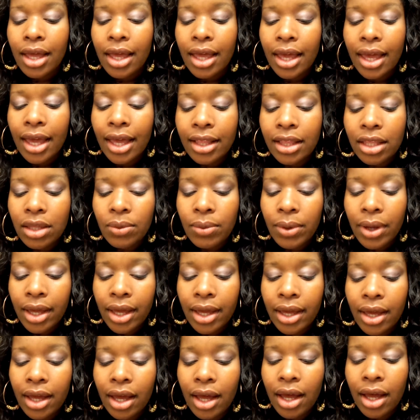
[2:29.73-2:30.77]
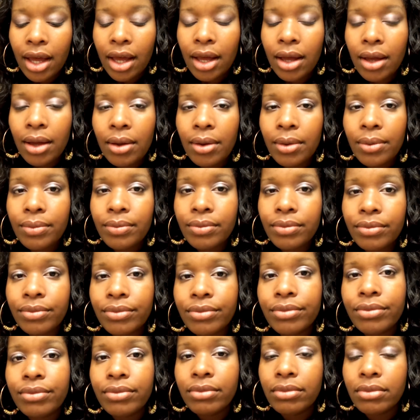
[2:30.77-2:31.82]
anyway,
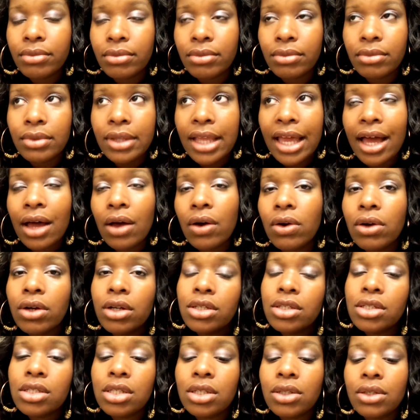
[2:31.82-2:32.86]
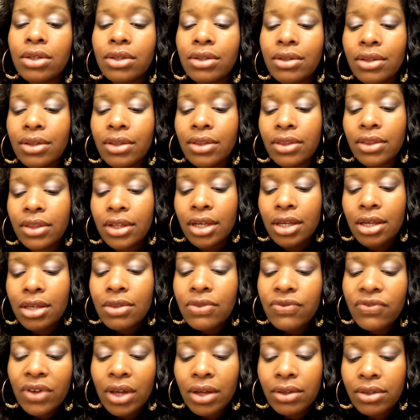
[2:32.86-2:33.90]
now on to
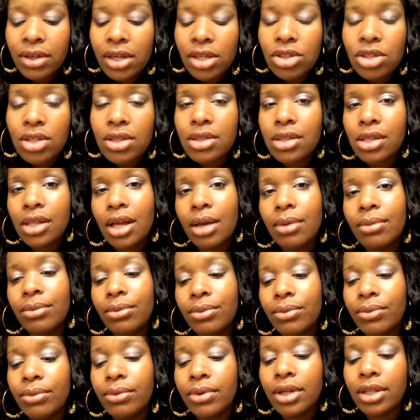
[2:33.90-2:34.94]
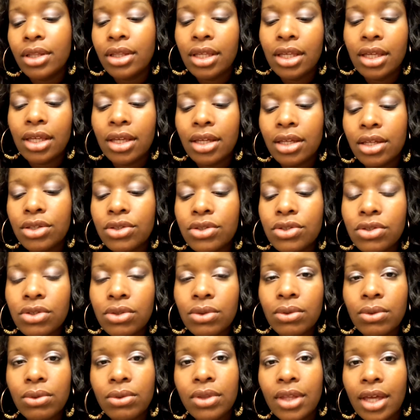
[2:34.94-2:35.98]
these foundations that I'm really
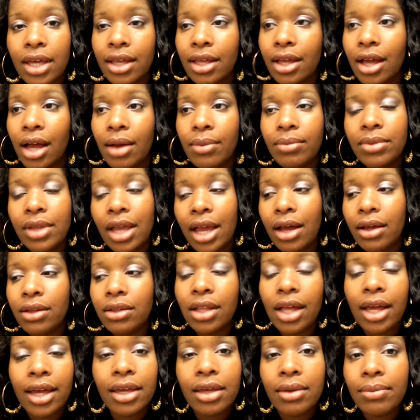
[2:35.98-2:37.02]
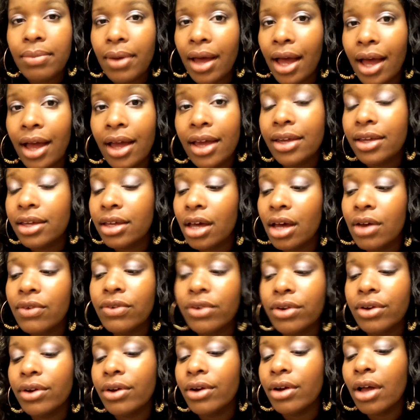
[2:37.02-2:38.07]
into, that I'm now like by
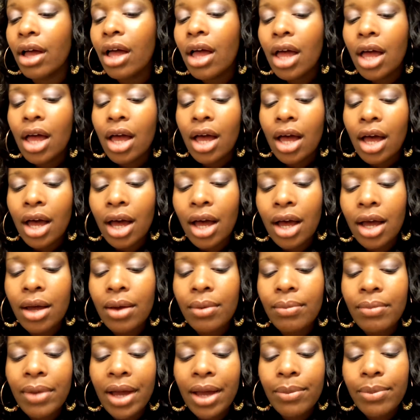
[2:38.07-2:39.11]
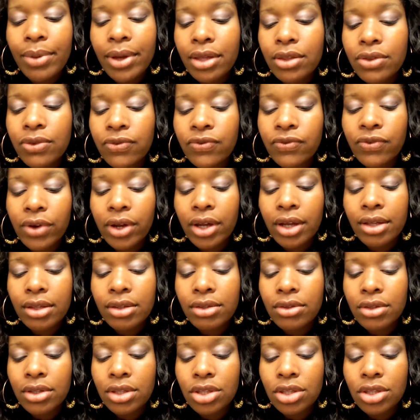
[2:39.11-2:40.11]
CoverGirl. My best friend,